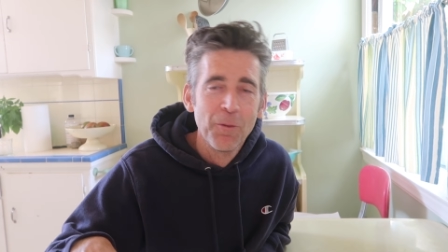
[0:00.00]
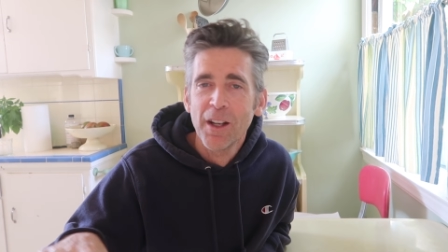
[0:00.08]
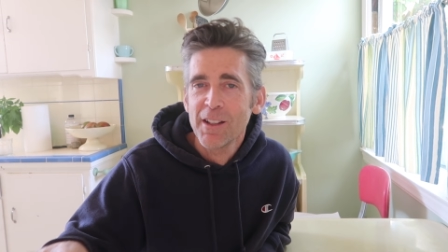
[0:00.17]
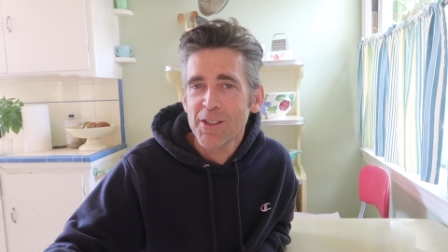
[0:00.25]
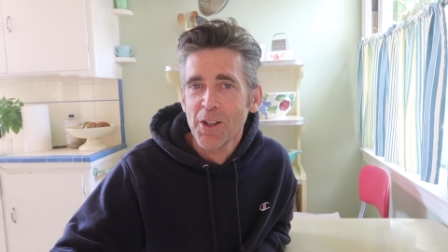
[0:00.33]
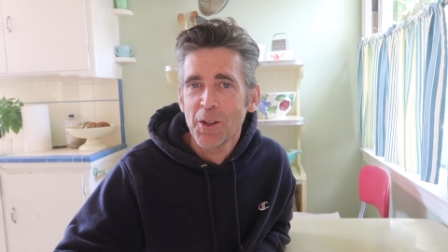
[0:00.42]
and when
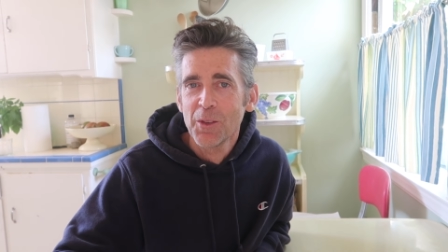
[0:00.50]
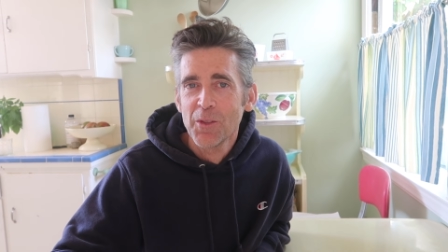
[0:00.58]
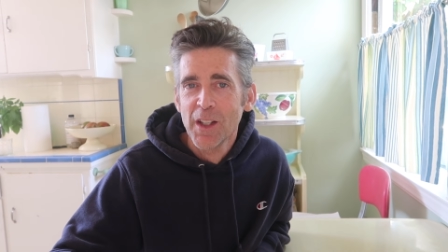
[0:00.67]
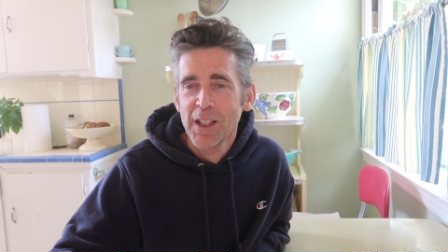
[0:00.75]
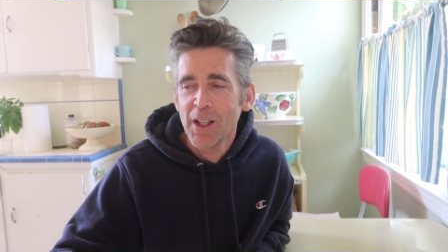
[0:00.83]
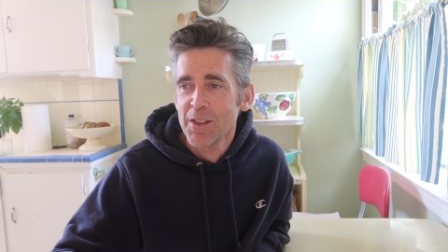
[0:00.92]
i started with
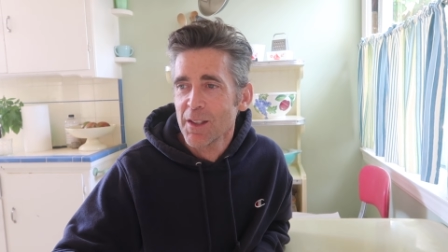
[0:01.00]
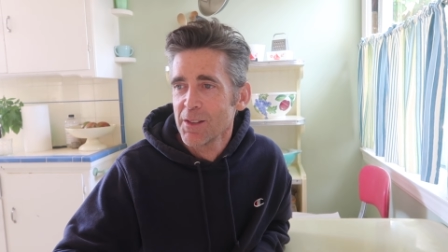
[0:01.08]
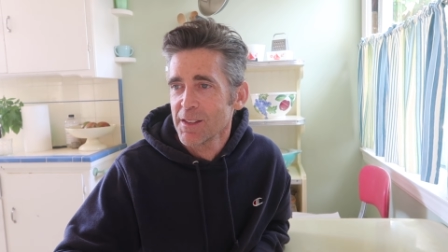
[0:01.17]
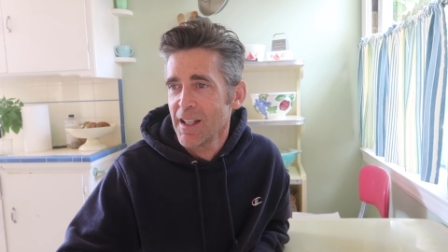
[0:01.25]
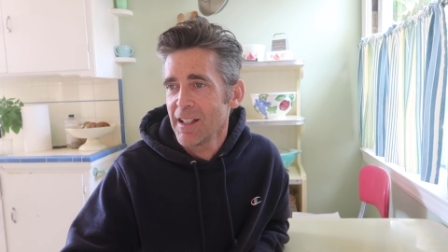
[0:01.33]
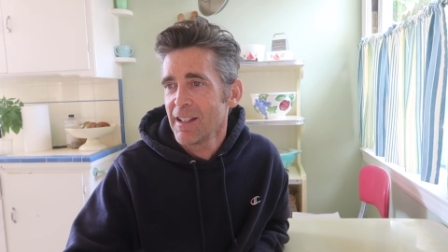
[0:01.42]
videos i
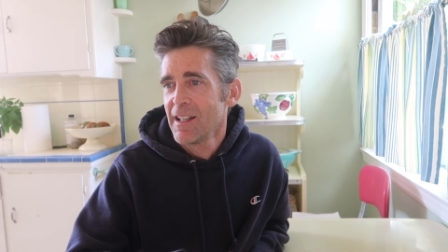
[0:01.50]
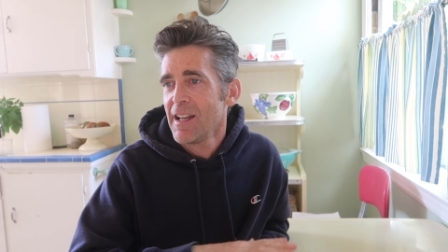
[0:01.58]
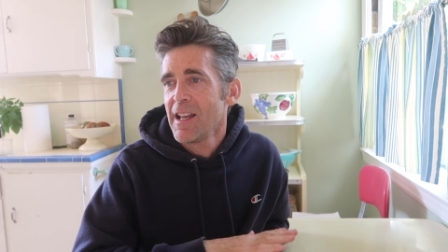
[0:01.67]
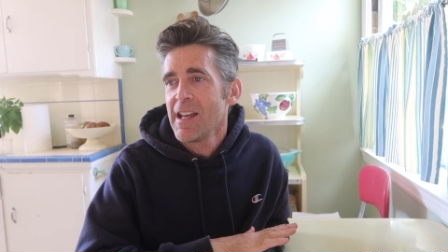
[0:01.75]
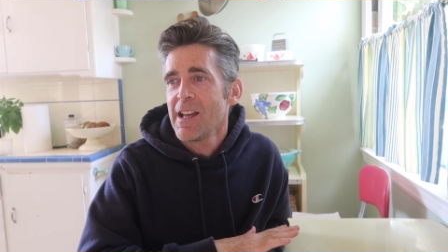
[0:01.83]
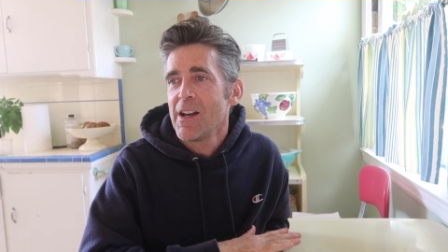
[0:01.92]
was like
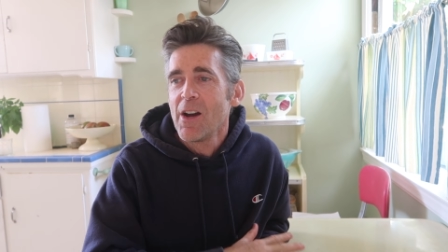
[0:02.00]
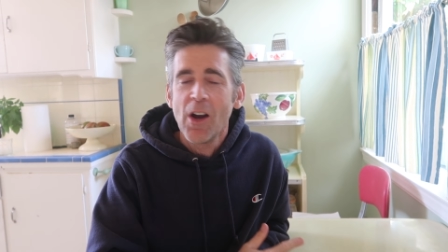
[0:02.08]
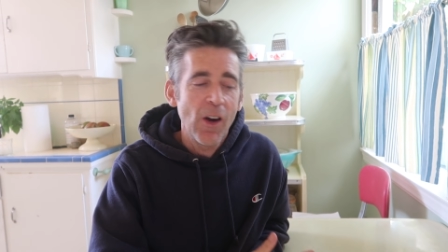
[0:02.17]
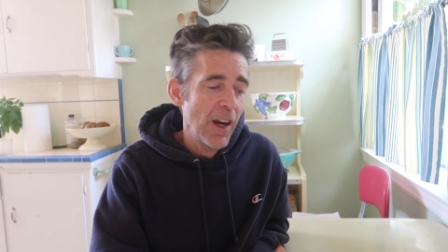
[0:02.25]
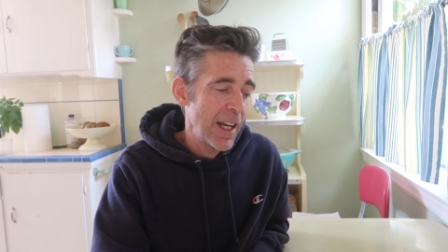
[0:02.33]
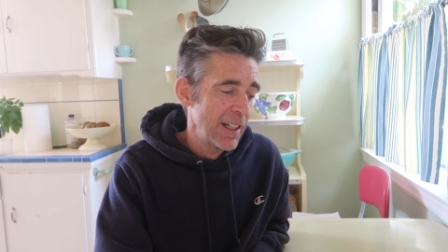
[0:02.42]

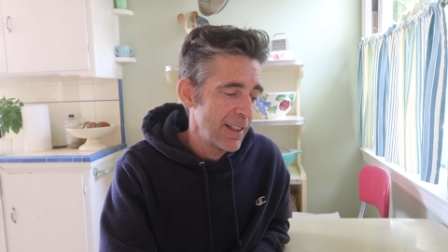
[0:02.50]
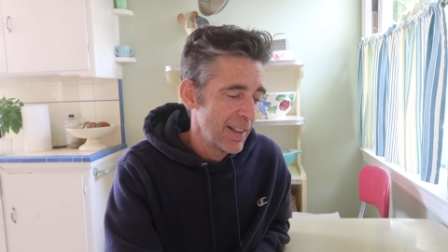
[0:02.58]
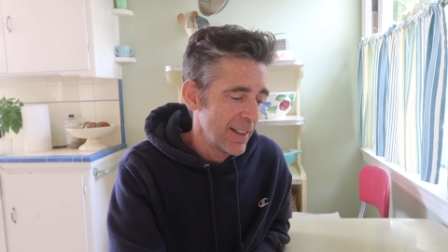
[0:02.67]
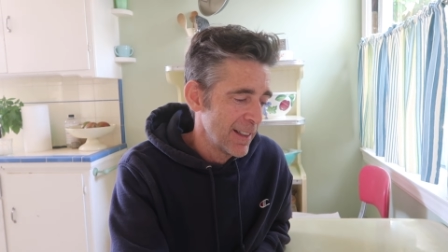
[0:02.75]
all right